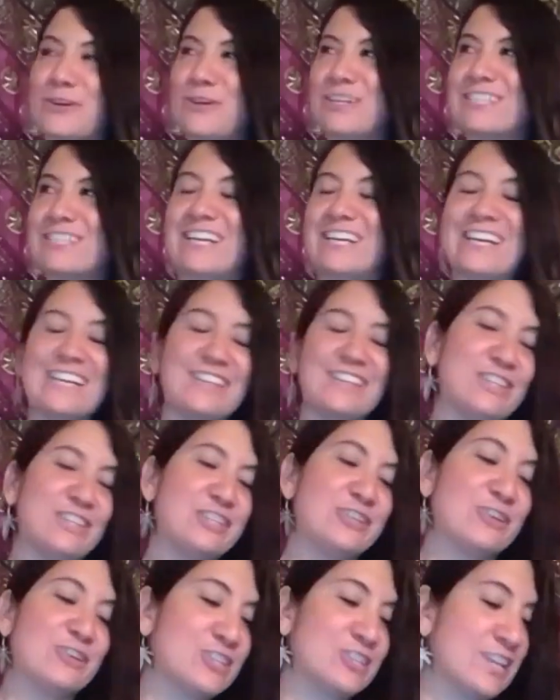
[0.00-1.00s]
excited that
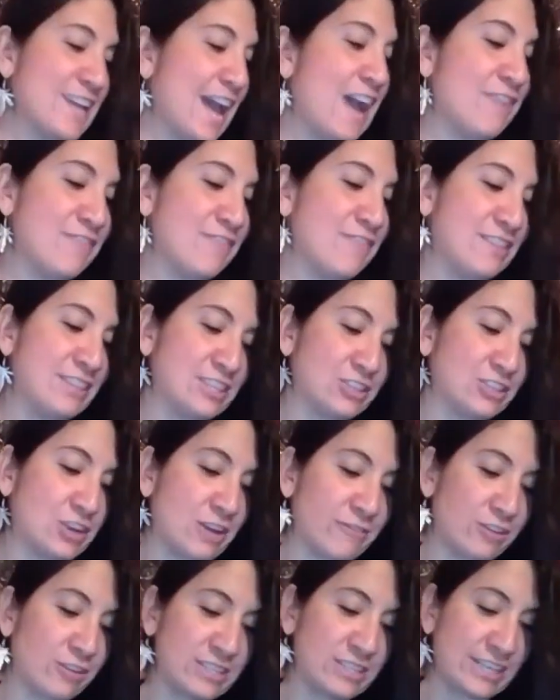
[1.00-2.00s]
you're having this
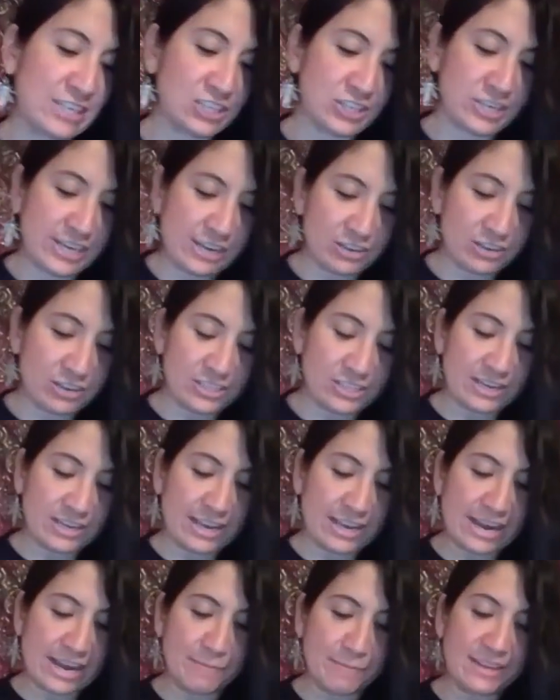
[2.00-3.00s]
conversation here
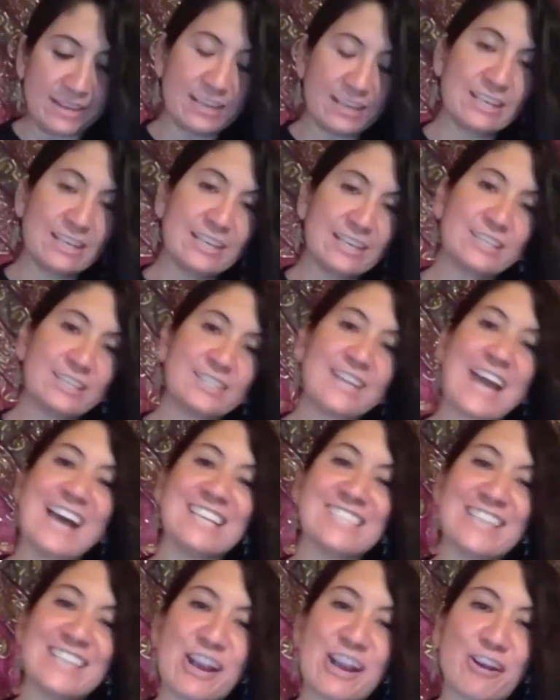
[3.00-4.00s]
tonight, because as an
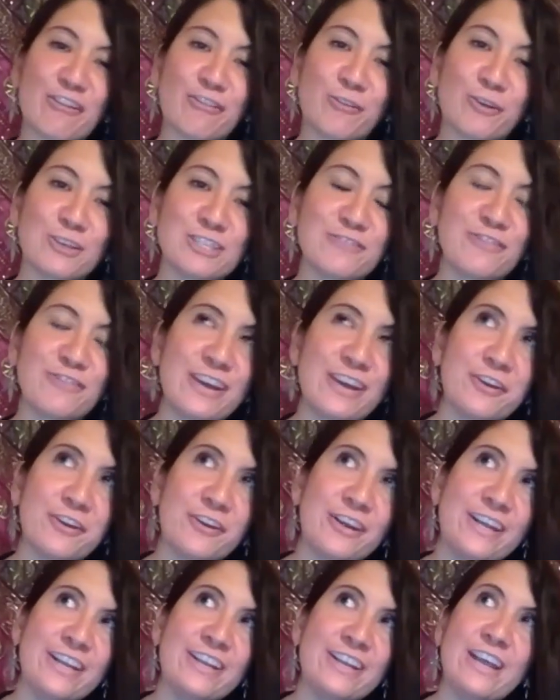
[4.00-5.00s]
Air Force
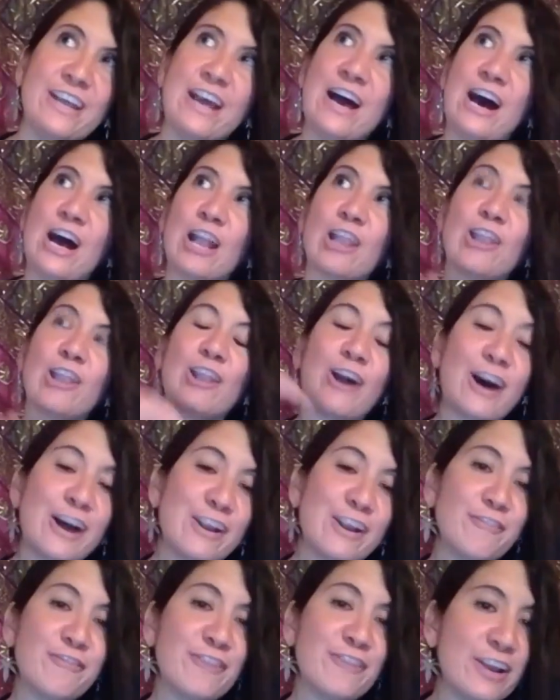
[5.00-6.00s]
veteran, a lot
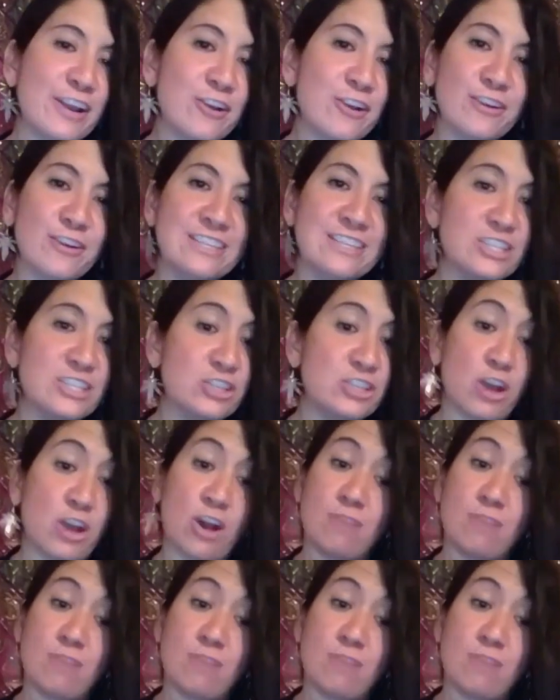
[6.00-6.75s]
of veterans,